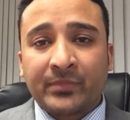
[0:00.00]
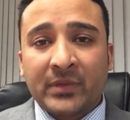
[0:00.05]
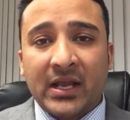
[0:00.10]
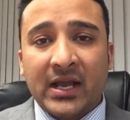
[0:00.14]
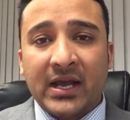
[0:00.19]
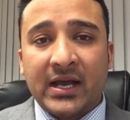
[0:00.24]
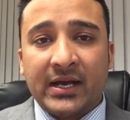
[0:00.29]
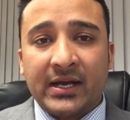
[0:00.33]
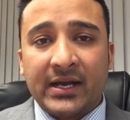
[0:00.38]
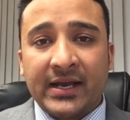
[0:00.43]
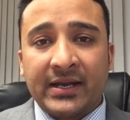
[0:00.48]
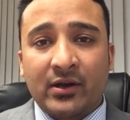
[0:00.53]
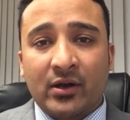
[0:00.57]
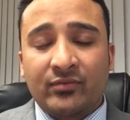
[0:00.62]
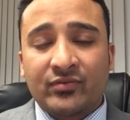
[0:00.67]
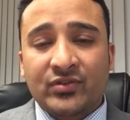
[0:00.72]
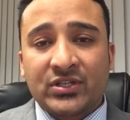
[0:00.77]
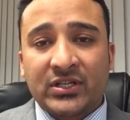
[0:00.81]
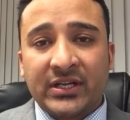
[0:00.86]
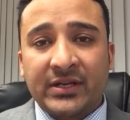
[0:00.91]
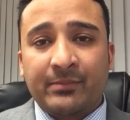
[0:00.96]
And
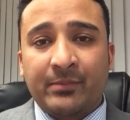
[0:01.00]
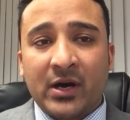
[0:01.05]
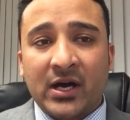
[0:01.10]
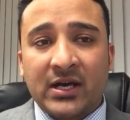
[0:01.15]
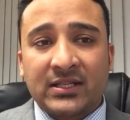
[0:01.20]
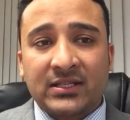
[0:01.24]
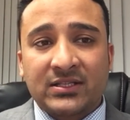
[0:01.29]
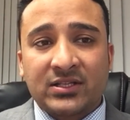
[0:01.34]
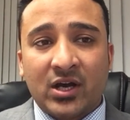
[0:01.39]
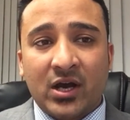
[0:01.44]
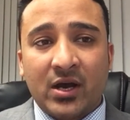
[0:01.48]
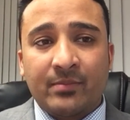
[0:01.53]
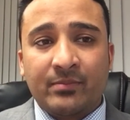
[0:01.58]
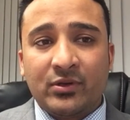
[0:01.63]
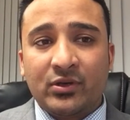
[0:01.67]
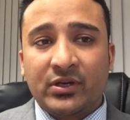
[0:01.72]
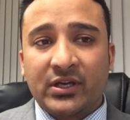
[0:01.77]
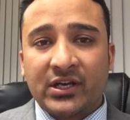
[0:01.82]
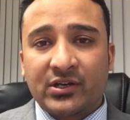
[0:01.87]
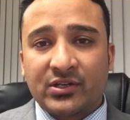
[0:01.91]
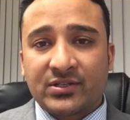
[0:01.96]
obviously by the time
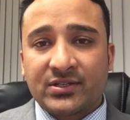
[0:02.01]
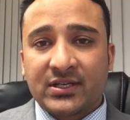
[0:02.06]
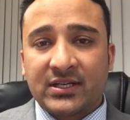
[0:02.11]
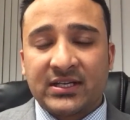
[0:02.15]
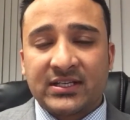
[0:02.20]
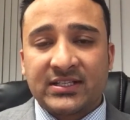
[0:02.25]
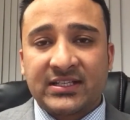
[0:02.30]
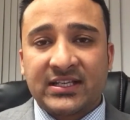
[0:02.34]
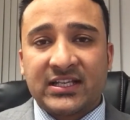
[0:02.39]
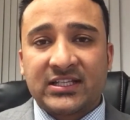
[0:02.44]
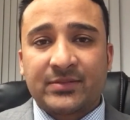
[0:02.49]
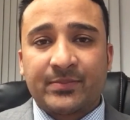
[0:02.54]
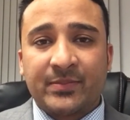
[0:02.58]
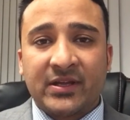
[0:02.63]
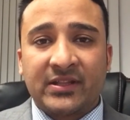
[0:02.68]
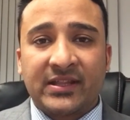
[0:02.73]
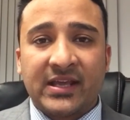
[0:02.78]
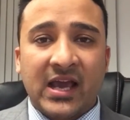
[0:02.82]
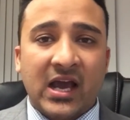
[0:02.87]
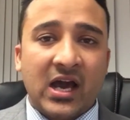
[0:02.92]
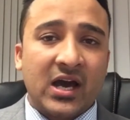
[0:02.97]
you get your skill
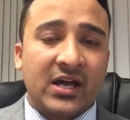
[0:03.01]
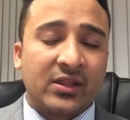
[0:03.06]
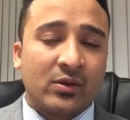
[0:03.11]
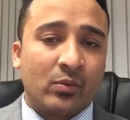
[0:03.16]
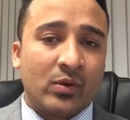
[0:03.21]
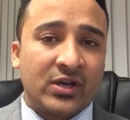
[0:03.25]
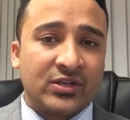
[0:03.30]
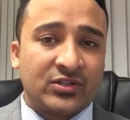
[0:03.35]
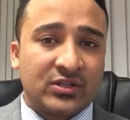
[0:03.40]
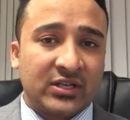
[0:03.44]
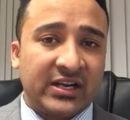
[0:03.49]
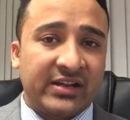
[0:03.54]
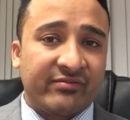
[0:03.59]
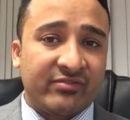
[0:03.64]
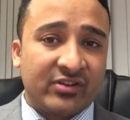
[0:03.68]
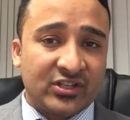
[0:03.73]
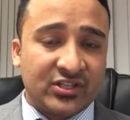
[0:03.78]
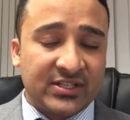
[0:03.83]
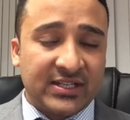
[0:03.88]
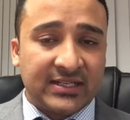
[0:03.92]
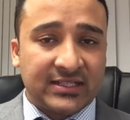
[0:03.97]
assessment, there are other ways to
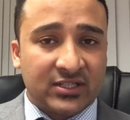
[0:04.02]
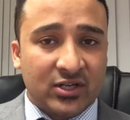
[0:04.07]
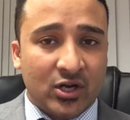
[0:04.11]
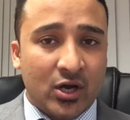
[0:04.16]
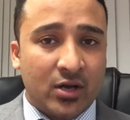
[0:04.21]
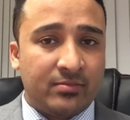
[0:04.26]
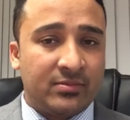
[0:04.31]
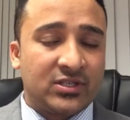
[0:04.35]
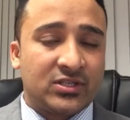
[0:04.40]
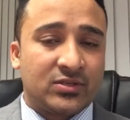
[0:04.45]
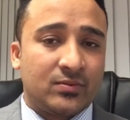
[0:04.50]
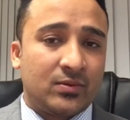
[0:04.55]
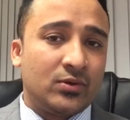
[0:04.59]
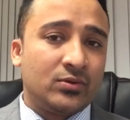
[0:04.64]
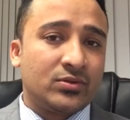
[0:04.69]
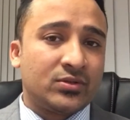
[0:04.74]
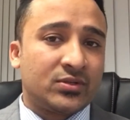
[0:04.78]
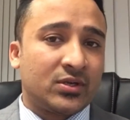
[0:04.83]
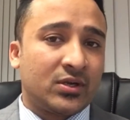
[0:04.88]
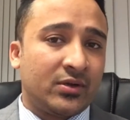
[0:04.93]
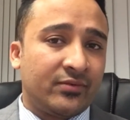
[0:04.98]
leverage that time as well.
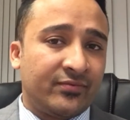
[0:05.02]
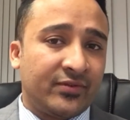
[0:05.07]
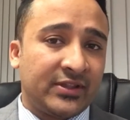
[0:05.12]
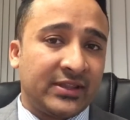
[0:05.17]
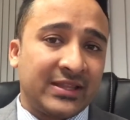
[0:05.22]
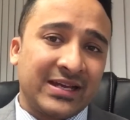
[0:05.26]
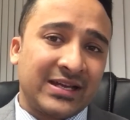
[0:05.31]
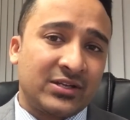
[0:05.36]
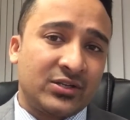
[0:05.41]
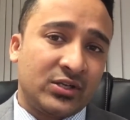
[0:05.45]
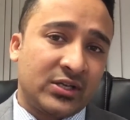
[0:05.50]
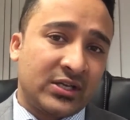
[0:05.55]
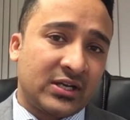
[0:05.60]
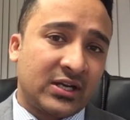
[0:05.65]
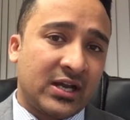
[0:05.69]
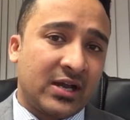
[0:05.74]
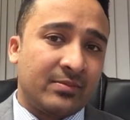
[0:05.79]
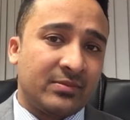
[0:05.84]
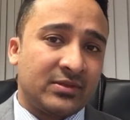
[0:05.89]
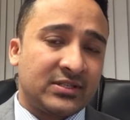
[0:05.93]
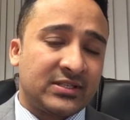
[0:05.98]
So for that, you can
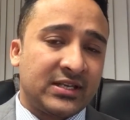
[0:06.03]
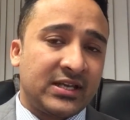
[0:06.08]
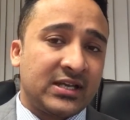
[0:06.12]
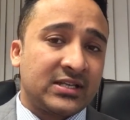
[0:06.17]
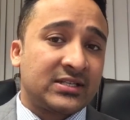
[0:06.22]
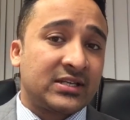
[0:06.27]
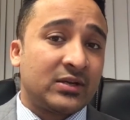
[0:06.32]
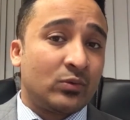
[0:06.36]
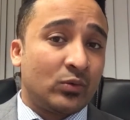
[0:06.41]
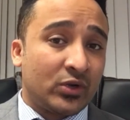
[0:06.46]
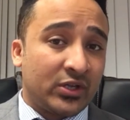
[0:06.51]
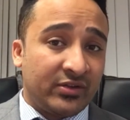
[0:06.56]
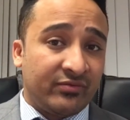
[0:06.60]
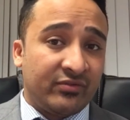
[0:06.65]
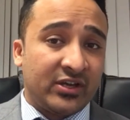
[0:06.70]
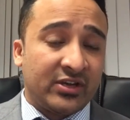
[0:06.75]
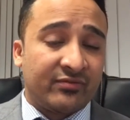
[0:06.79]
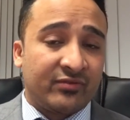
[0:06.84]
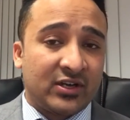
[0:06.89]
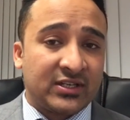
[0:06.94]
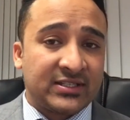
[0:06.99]
come and see us and we'll give
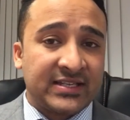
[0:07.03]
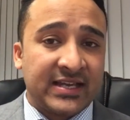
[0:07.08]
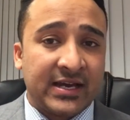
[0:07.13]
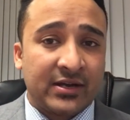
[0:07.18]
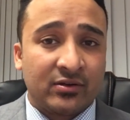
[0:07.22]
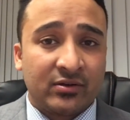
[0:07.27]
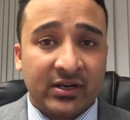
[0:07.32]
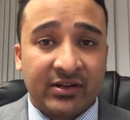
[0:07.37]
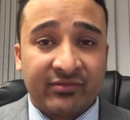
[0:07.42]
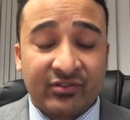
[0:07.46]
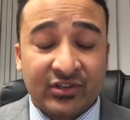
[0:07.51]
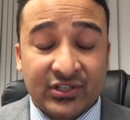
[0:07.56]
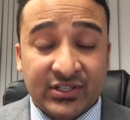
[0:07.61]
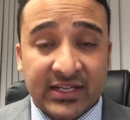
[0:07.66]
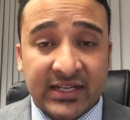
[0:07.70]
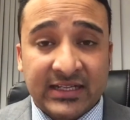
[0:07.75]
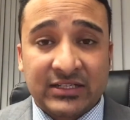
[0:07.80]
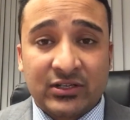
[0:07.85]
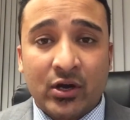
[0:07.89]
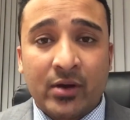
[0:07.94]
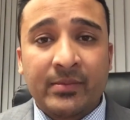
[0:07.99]
you advice how to leverage
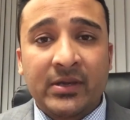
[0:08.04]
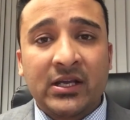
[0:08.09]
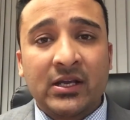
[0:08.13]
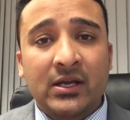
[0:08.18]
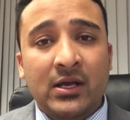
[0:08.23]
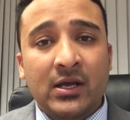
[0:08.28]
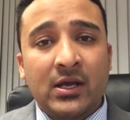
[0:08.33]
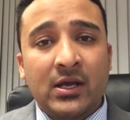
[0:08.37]
that timing.